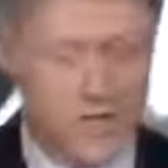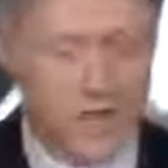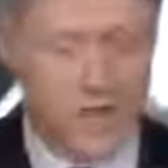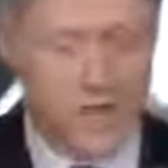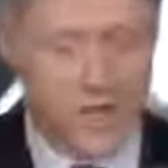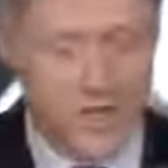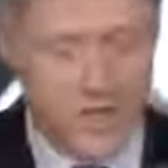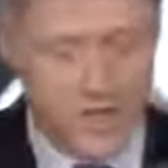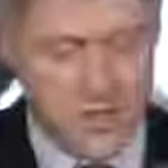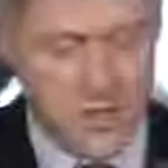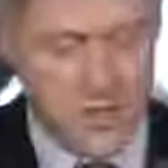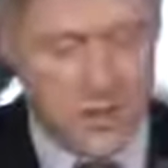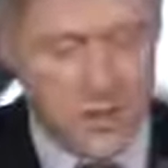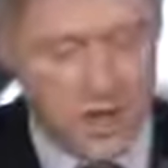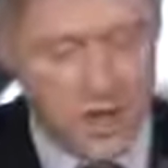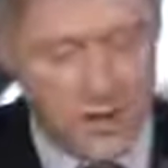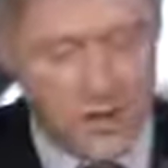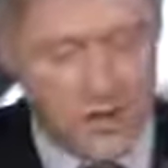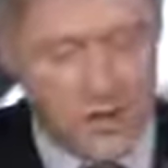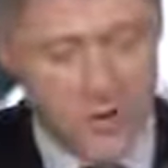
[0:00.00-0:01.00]
authorities to
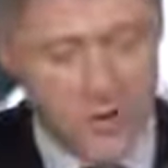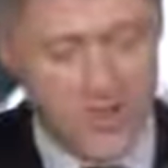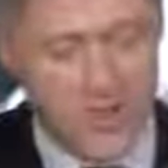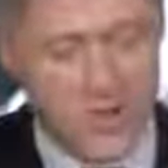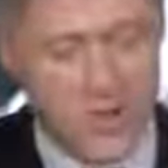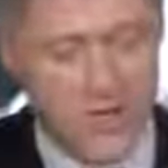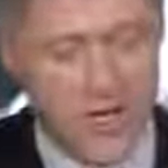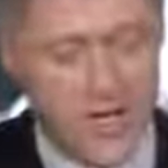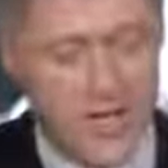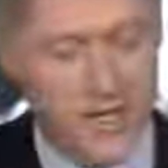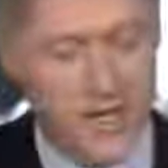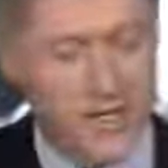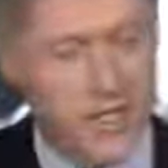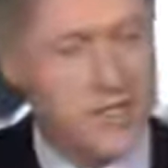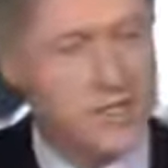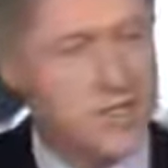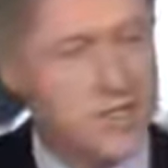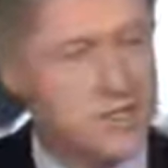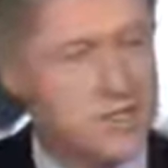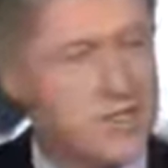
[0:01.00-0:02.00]
waive rules and
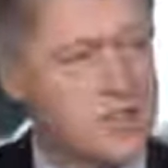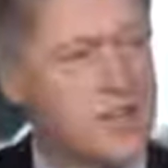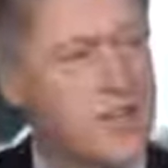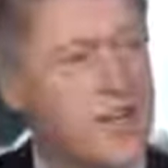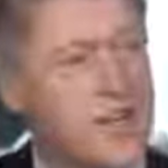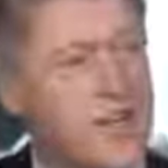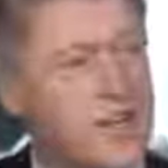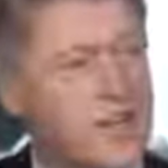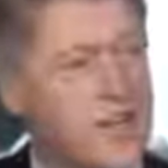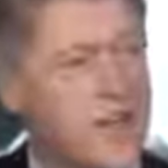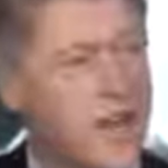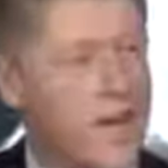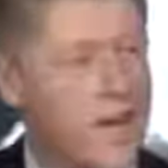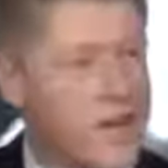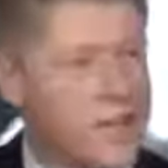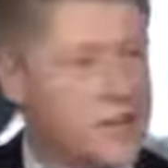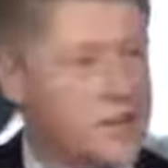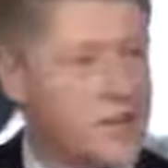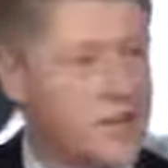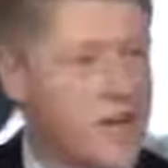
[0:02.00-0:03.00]
regulations to
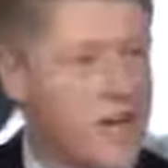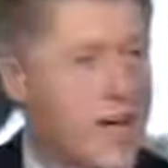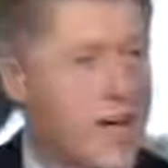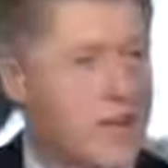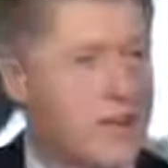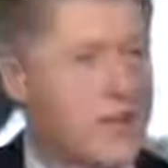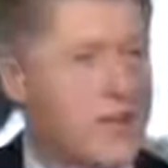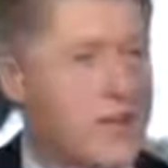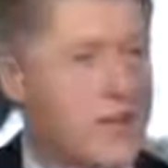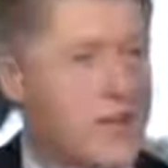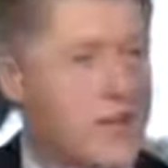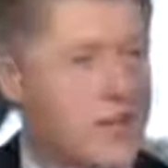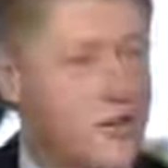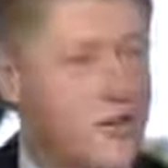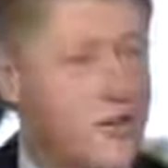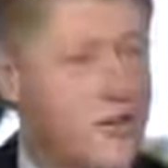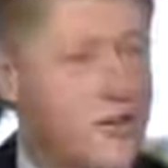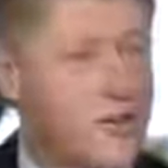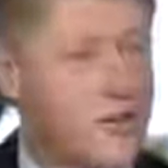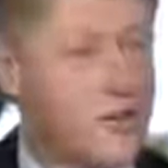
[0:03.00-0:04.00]
expedite the
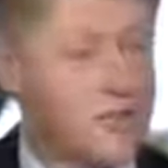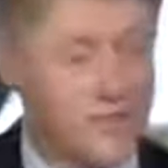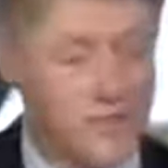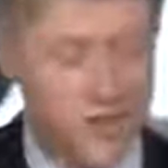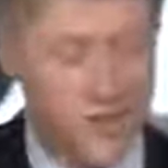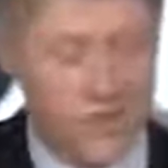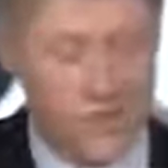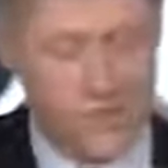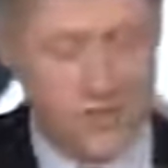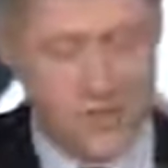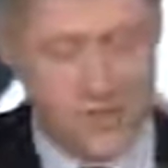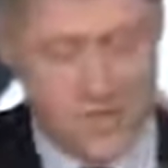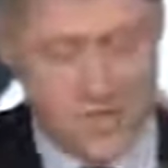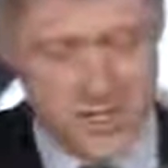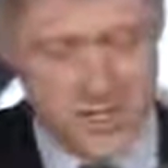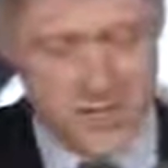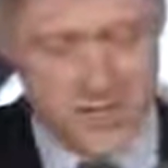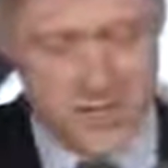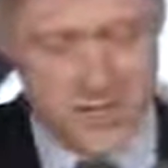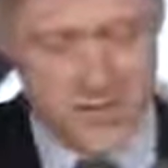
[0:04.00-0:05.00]
delivery of further
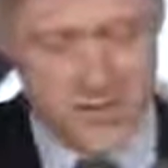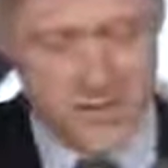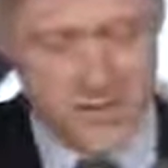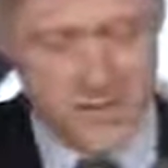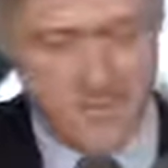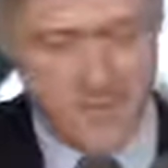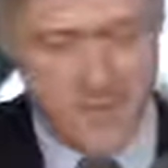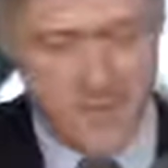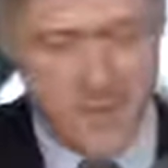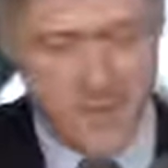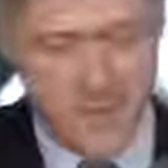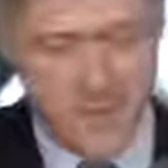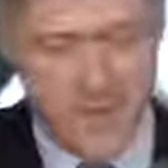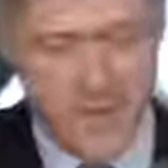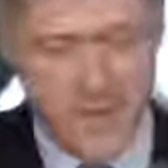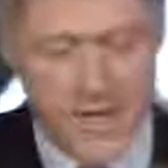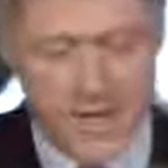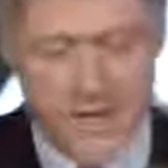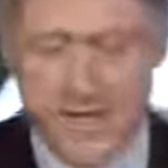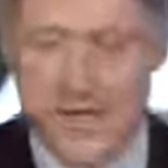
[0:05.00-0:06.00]
assistance.
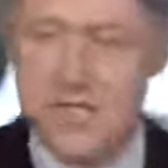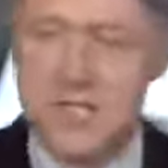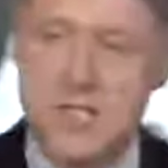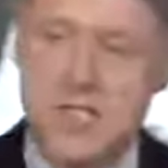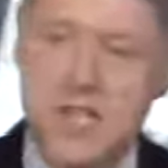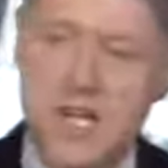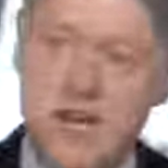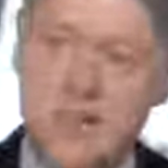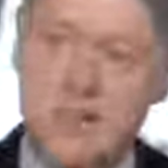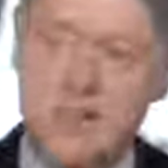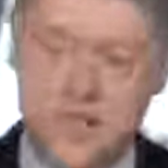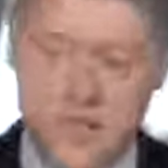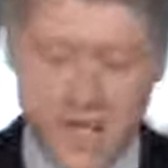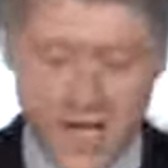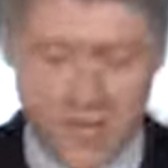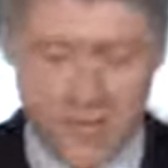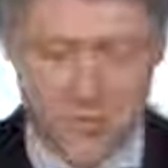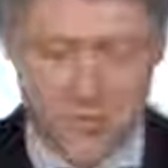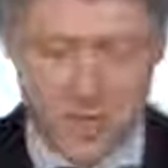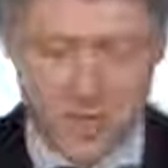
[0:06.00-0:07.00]
This step
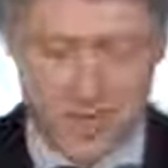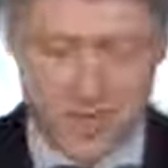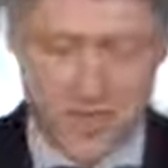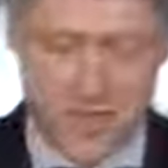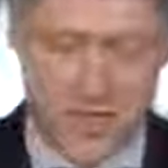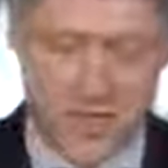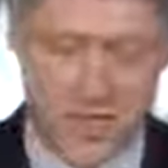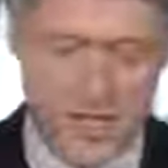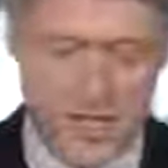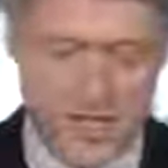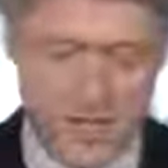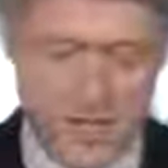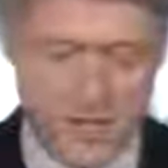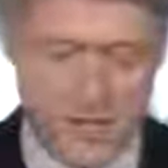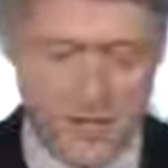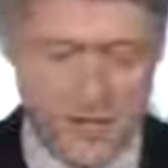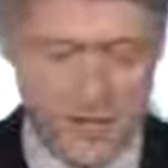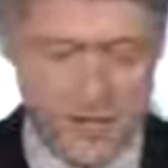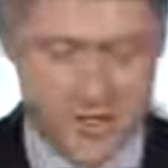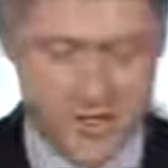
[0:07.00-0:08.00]
today builds on these
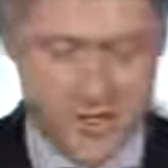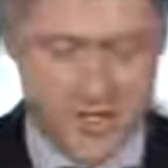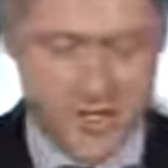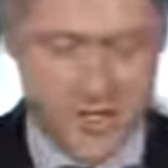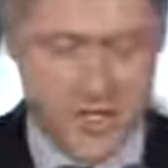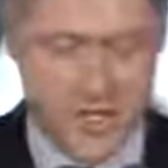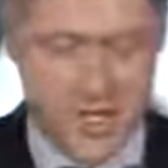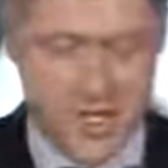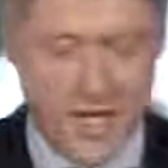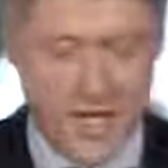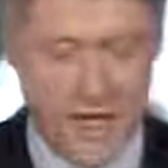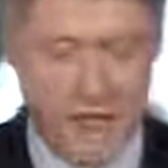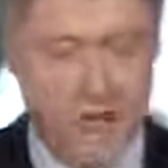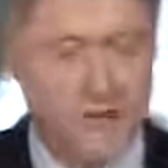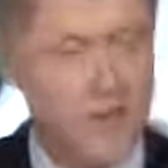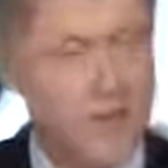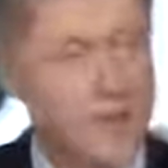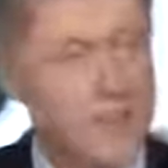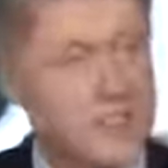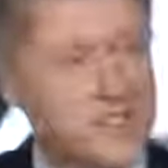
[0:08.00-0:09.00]
efforts. It
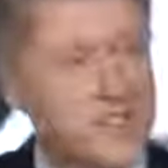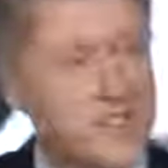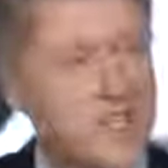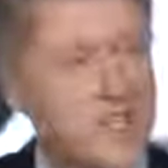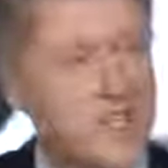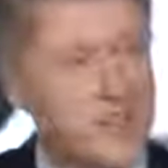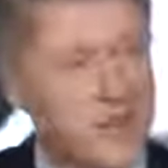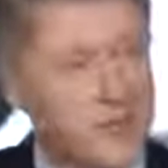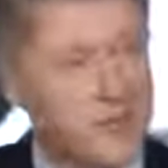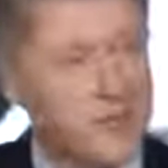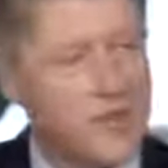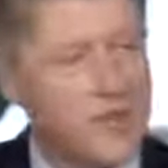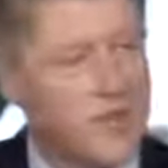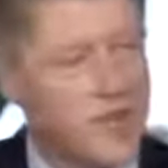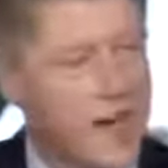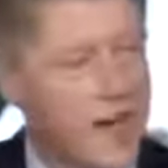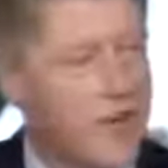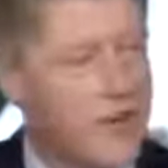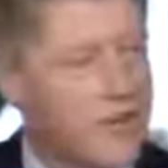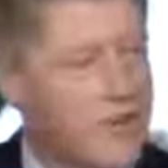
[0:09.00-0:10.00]
reflects a commitment
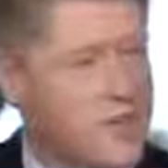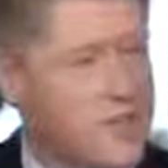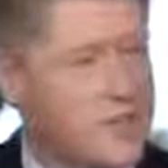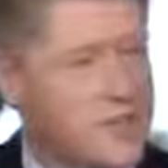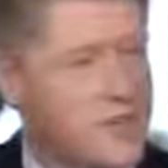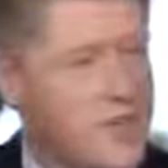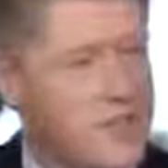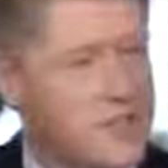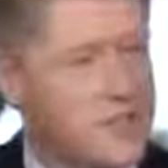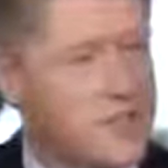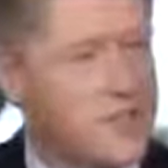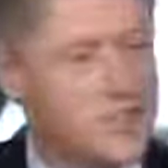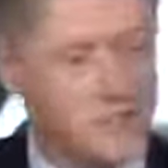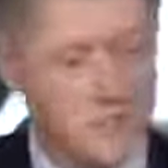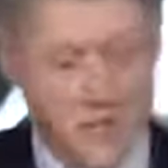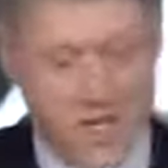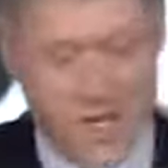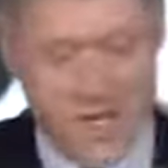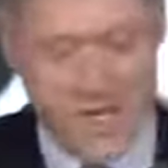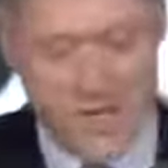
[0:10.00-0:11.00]
that our administration
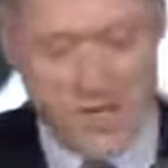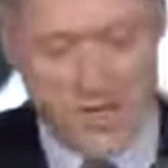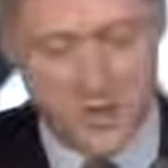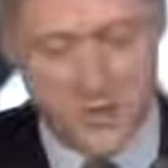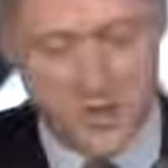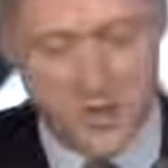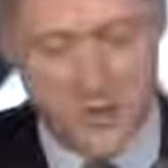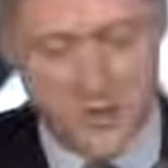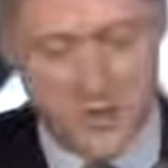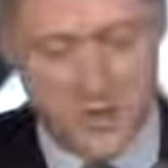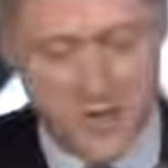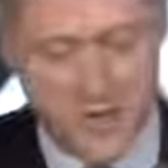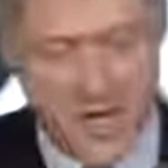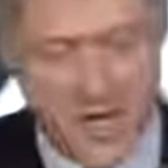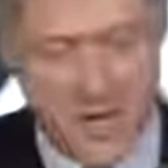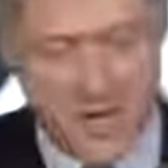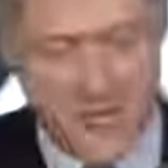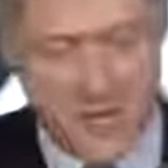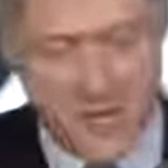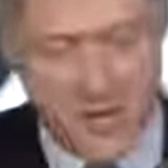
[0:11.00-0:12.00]
has made to the people of
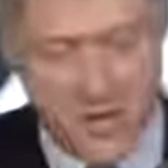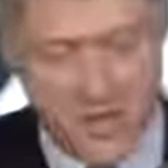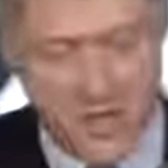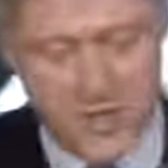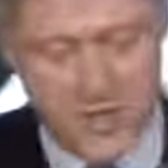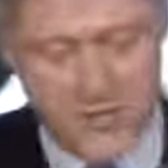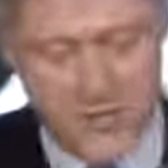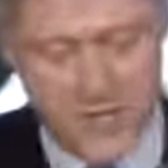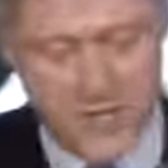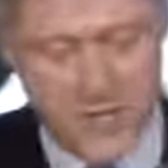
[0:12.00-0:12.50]
California,